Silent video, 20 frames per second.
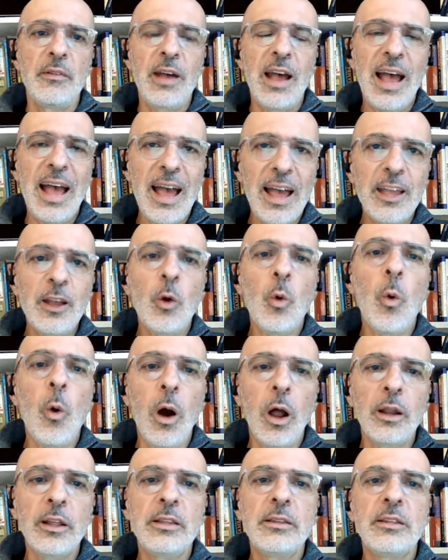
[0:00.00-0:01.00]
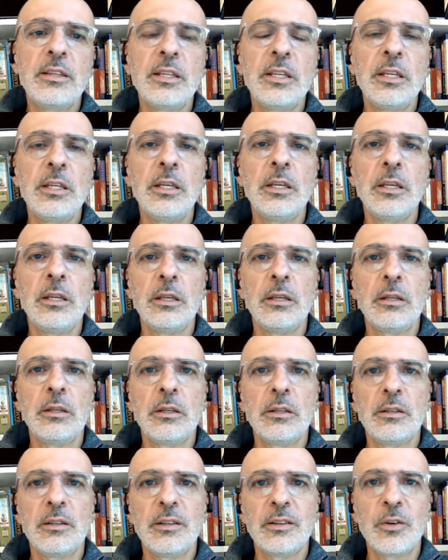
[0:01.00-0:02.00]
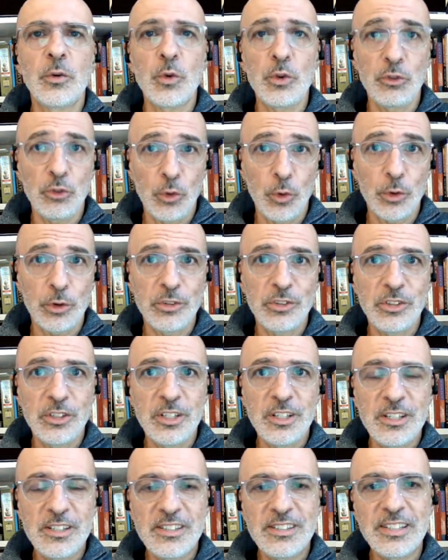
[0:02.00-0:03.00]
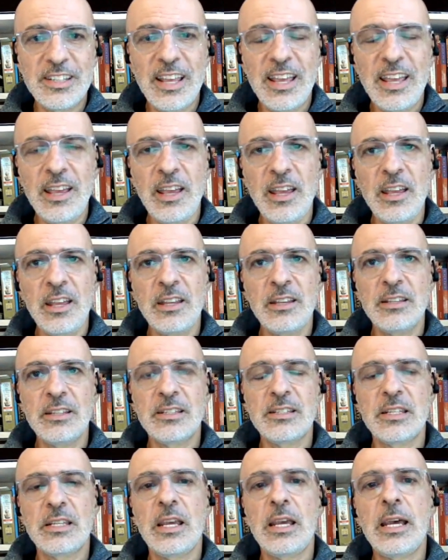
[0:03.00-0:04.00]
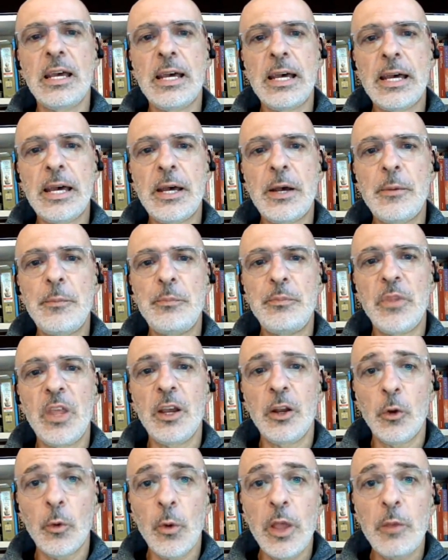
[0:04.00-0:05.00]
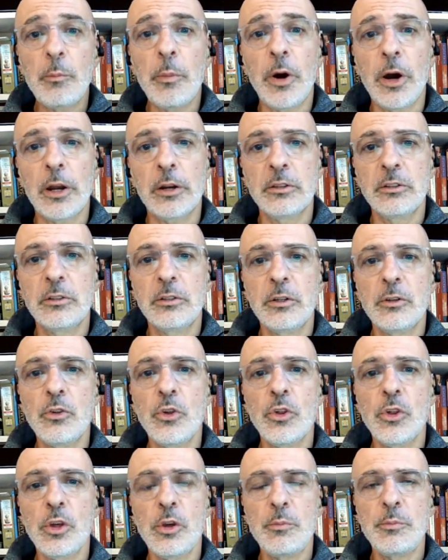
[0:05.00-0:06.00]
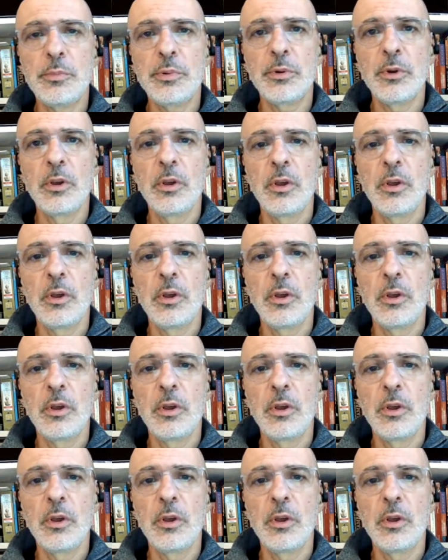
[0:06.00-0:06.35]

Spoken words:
high quality resources and a great partnership,